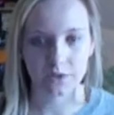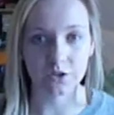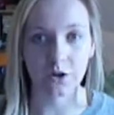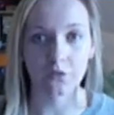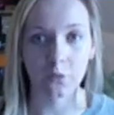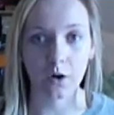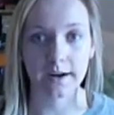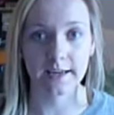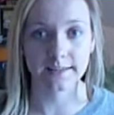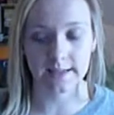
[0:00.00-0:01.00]
So for
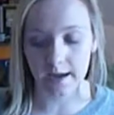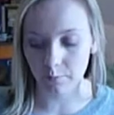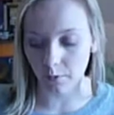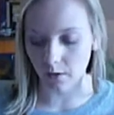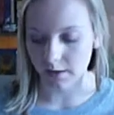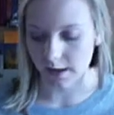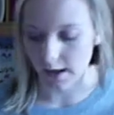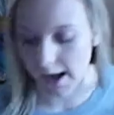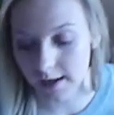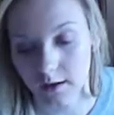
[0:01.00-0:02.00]
example, here
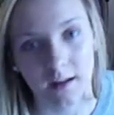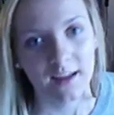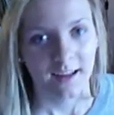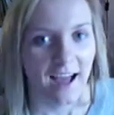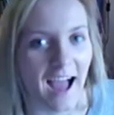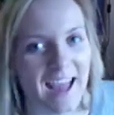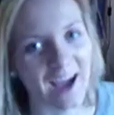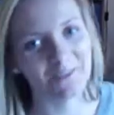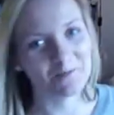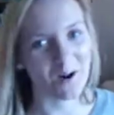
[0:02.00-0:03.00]
I
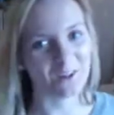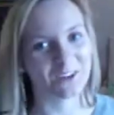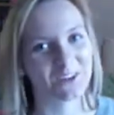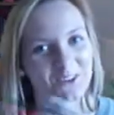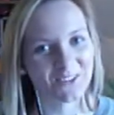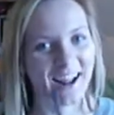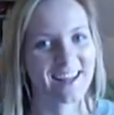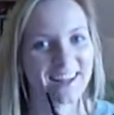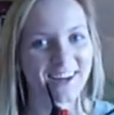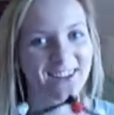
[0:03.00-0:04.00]
have a molecule right
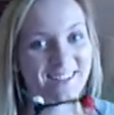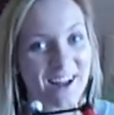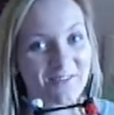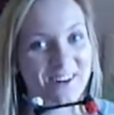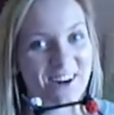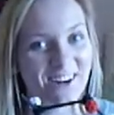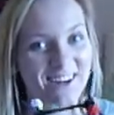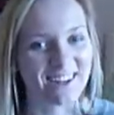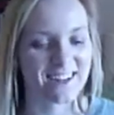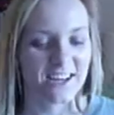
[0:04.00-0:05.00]
here because I'm a
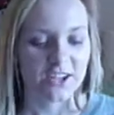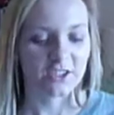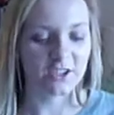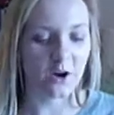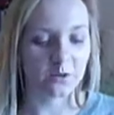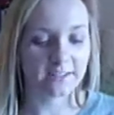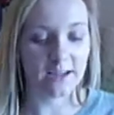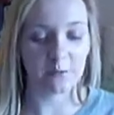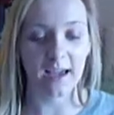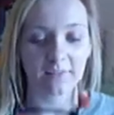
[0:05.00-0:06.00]
nerd. So
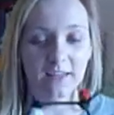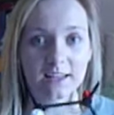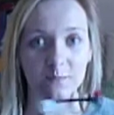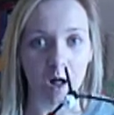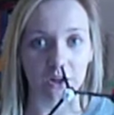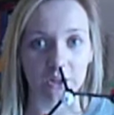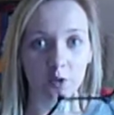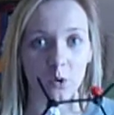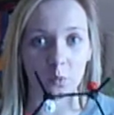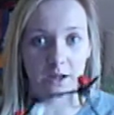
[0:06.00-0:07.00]
say we have this
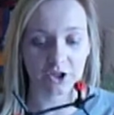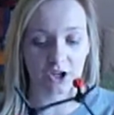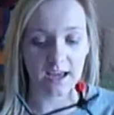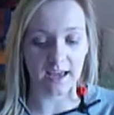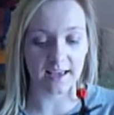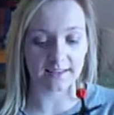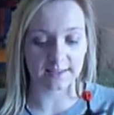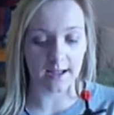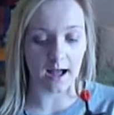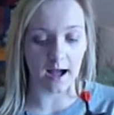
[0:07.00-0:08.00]
molecule, which is
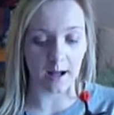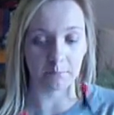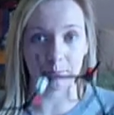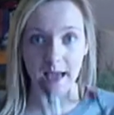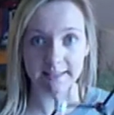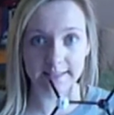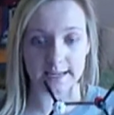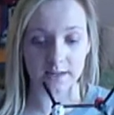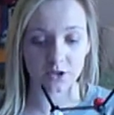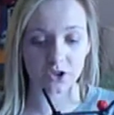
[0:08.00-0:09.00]

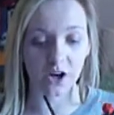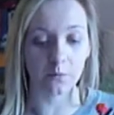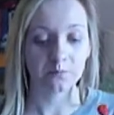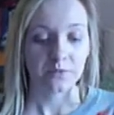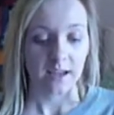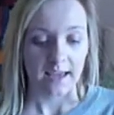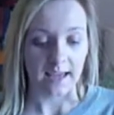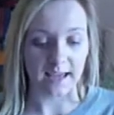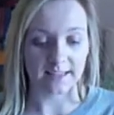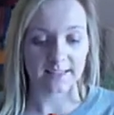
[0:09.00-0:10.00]
benzene. So
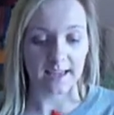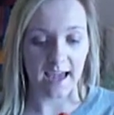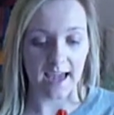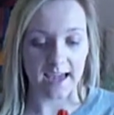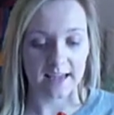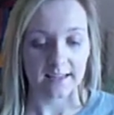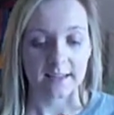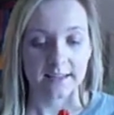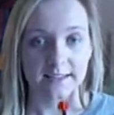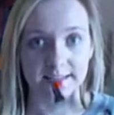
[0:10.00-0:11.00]
it's a
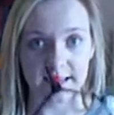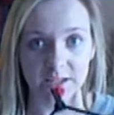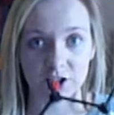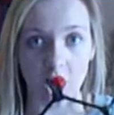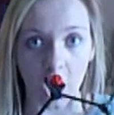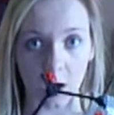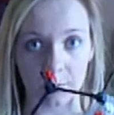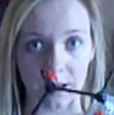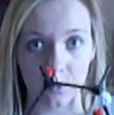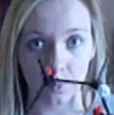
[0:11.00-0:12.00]

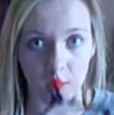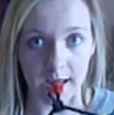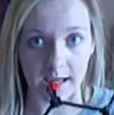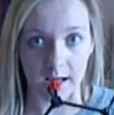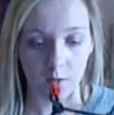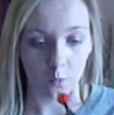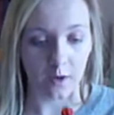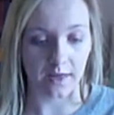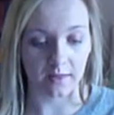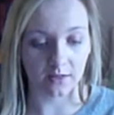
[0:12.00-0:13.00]
6-carbon ring
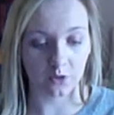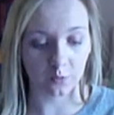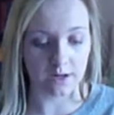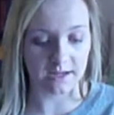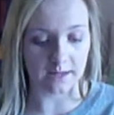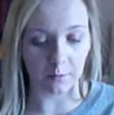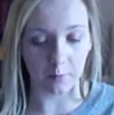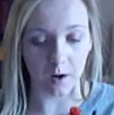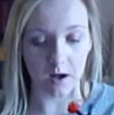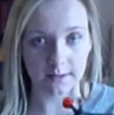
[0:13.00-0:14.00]
with 3 double
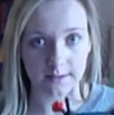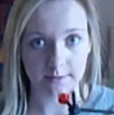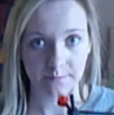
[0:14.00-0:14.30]
bonds.